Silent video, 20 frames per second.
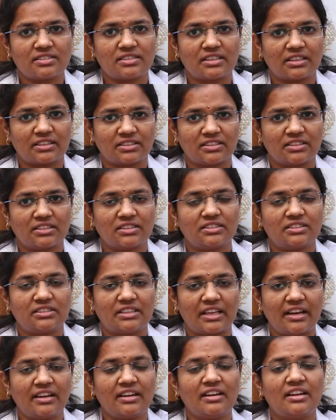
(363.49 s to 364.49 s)
success
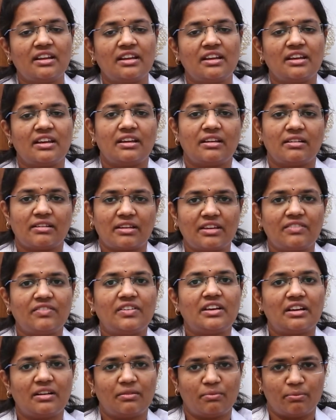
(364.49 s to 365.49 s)
than
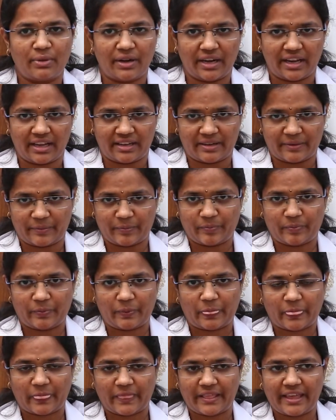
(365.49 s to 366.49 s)
giving a break
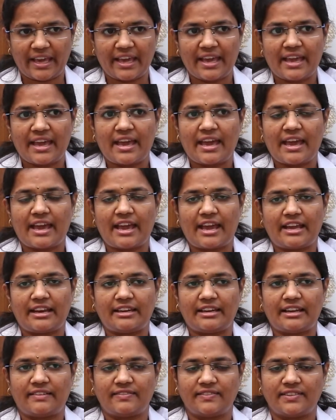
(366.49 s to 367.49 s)
okay
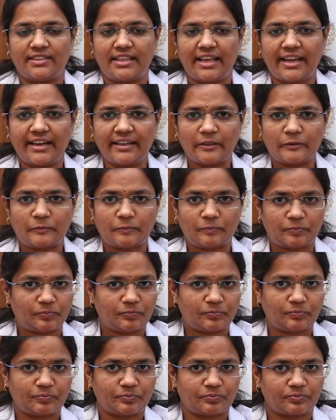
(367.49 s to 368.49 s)
and after that
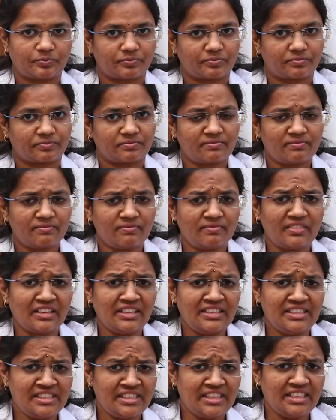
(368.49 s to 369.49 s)

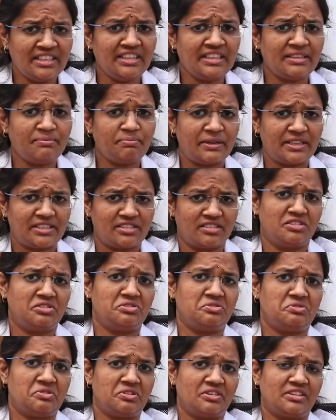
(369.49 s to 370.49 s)
still the patient
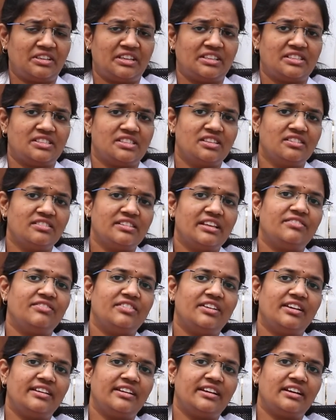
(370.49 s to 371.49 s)
is not concerned then
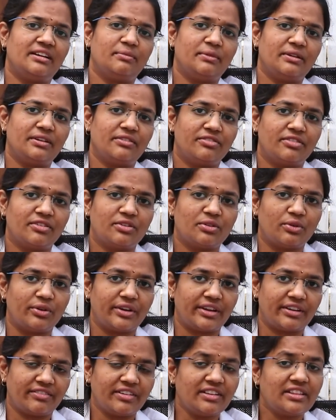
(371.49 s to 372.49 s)
we will recommend for
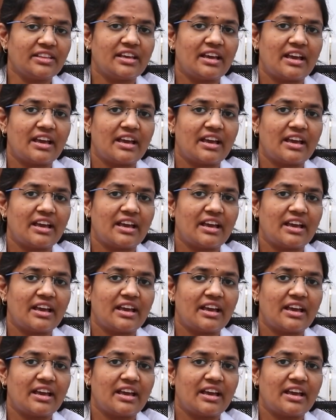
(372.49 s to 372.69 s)
going with